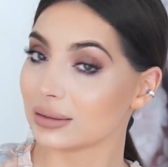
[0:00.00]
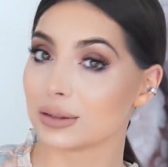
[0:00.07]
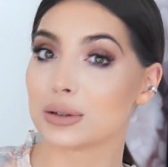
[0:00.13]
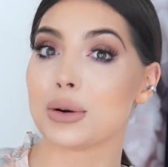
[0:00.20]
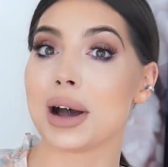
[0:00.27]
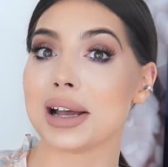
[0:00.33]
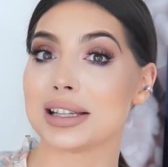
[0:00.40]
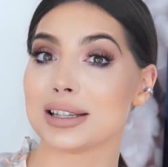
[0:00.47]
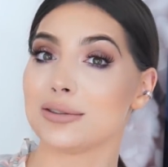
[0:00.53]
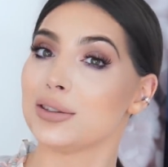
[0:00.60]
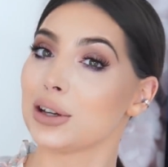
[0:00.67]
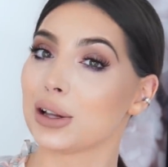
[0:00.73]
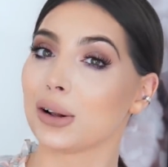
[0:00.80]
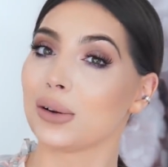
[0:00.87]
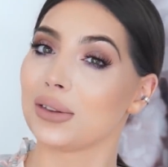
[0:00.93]
quite a
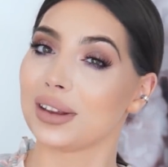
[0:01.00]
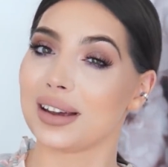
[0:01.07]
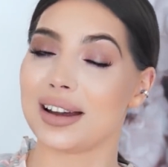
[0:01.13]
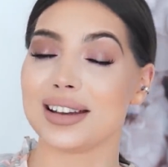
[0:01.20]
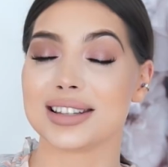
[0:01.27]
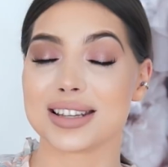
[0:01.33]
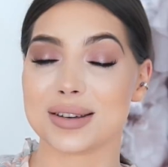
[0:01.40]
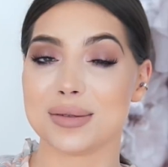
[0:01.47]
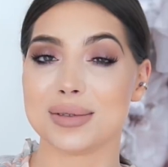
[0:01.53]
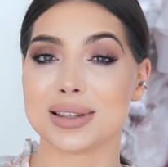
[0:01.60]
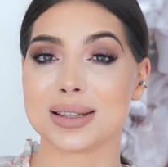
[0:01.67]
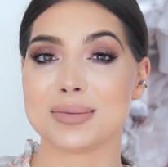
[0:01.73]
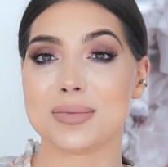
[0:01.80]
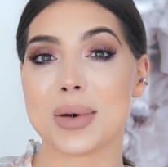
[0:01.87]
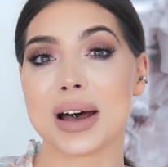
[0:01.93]
few clothing
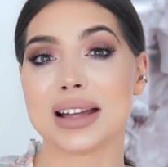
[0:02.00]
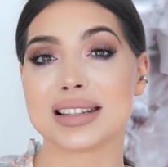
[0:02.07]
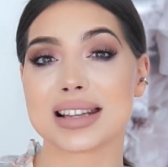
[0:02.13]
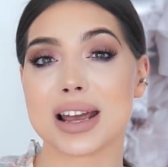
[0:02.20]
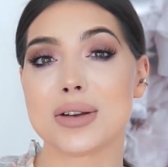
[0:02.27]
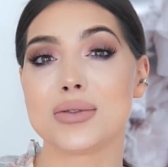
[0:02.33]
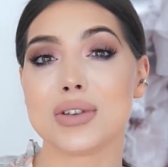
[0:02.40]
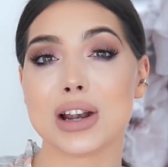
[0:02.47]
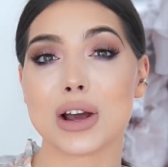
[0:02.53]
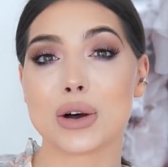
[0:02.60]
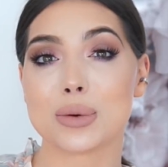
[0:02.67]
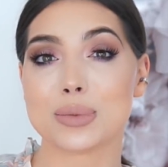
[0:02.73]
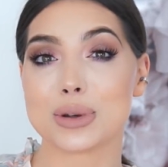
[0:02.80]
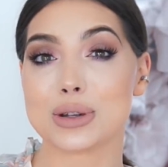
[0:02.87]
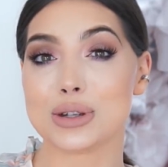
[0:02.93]
items. But I really
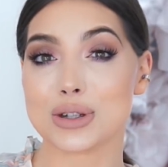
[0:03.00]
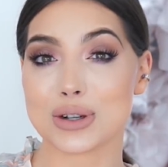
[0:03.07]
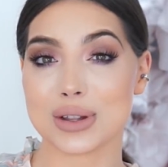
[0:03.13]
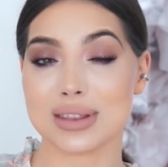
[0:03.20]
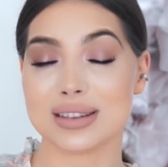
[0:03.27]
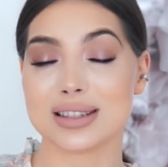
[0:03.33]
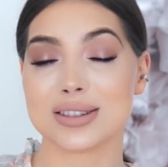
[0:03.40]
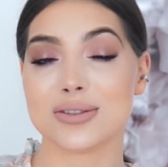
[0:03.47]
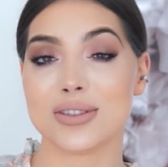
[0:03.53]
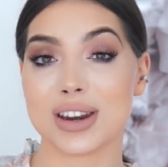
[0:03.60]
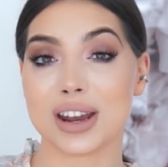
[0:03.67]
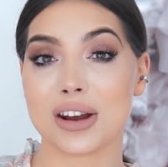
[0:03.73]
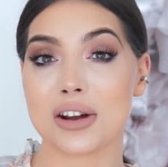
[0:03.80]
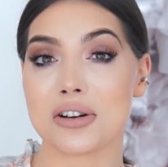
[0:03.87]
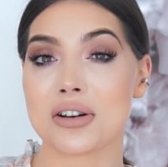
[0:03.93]
hope you enjoyed this
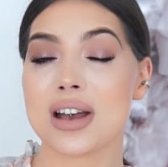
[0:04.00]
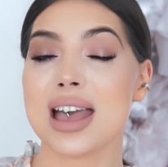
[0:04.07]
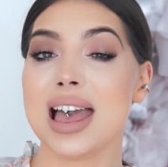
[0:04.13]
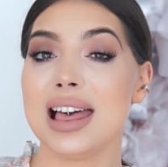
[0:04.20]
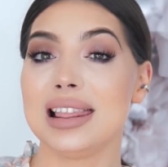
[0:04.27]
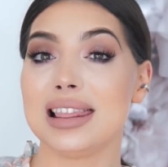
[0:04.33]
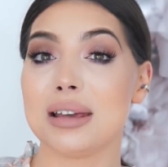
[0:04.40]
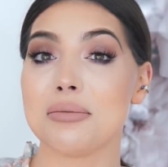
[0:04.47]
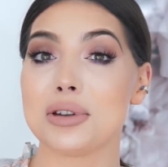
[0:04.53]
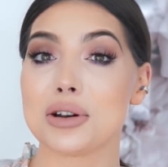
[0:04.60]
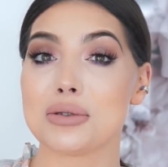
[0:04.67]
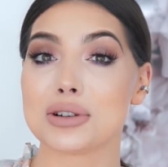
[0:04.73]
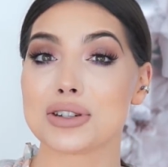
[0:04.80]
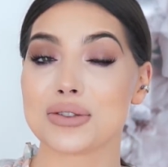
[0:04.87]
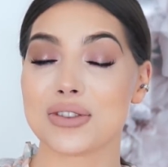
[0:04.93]
video. Let me
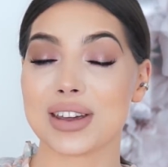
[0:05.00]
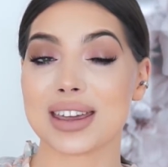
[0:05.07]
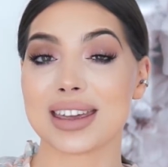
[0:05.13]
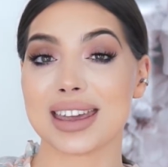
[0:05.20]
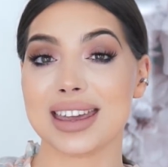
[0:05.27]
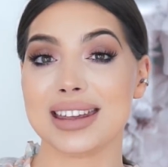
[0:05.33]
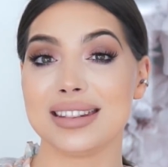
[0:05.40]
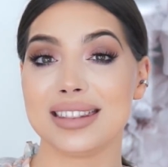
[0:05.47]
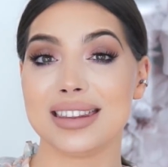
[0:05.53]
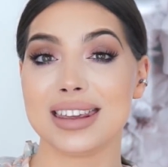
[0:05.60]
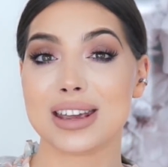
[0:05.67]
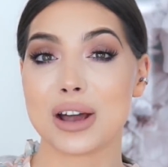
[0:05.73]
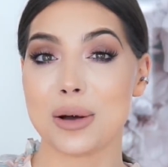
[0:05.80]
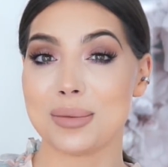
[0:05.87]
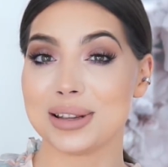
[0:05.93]
know what you think in the
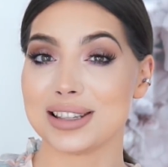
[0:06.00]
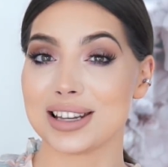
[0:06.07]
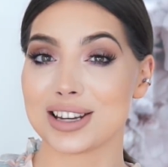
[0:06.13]
comment